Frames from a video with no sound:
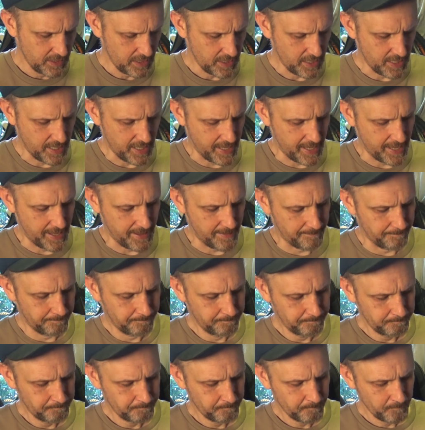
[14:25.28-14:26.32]

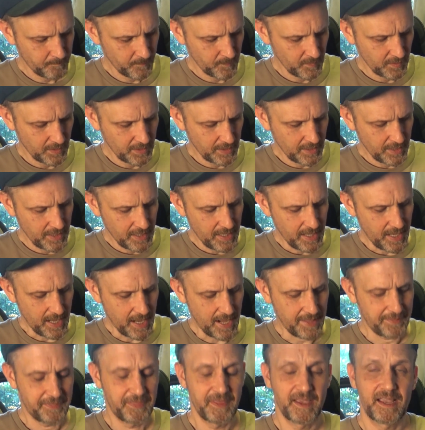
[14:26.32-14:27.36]

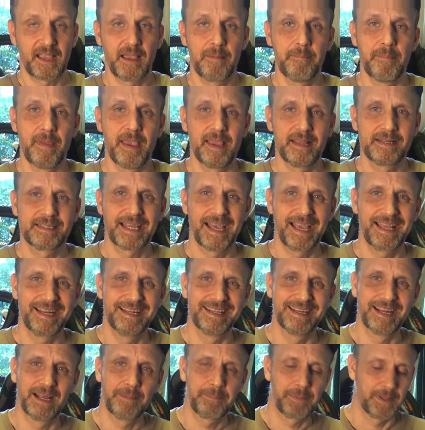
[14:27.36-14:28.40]
I think I may tighten
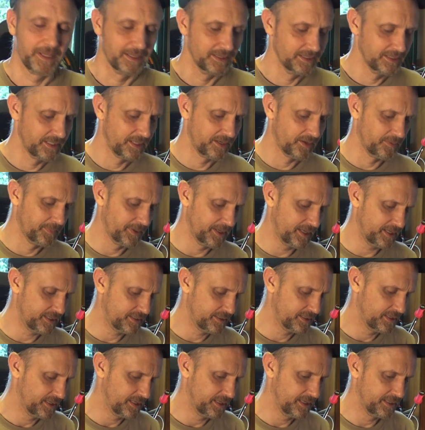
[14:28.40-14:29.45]
it up a little
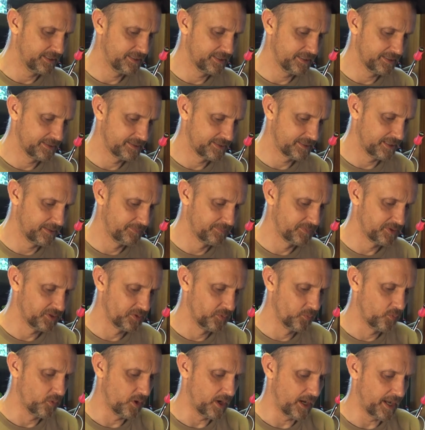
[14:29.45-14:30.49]
bit. It did seem
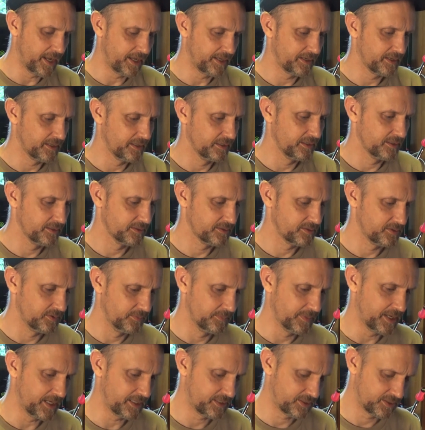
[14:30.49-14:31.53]
to whine a little too
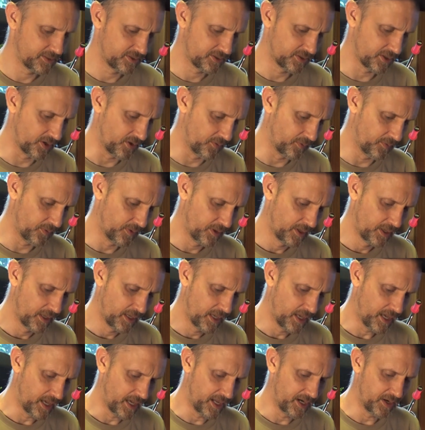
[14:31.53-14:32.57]
much, so
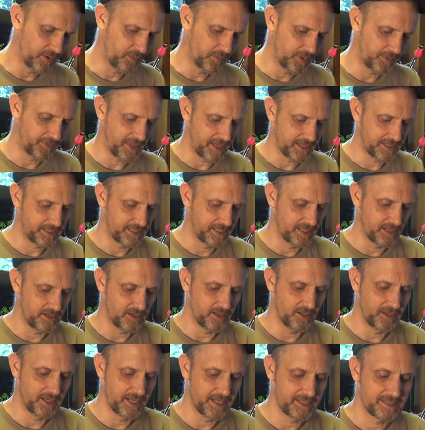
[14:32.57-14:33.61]
I don't want that to get
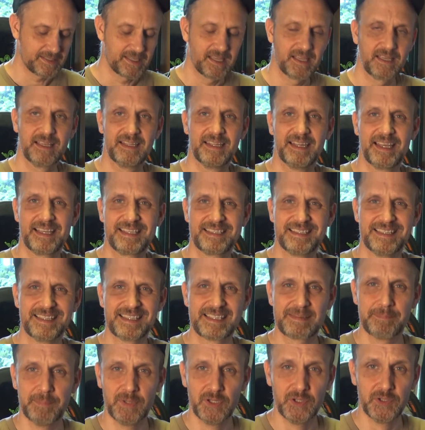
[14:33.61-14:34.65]
all nice and
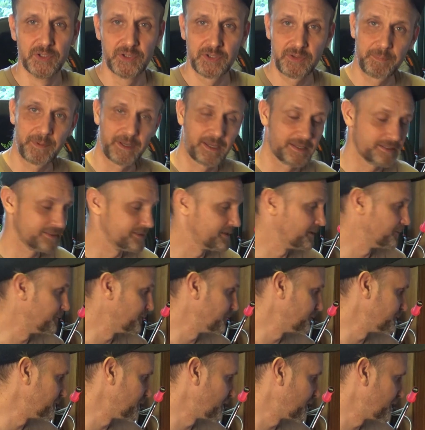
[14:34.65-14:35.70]
smooth because then it
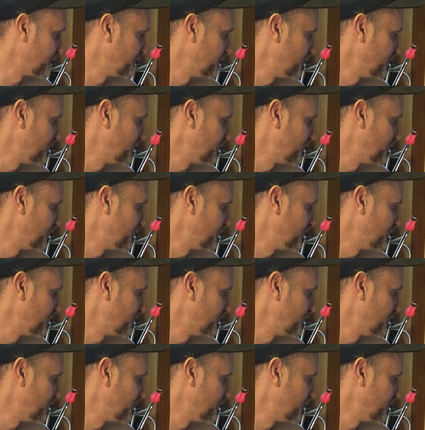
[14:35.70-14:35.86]
won't work at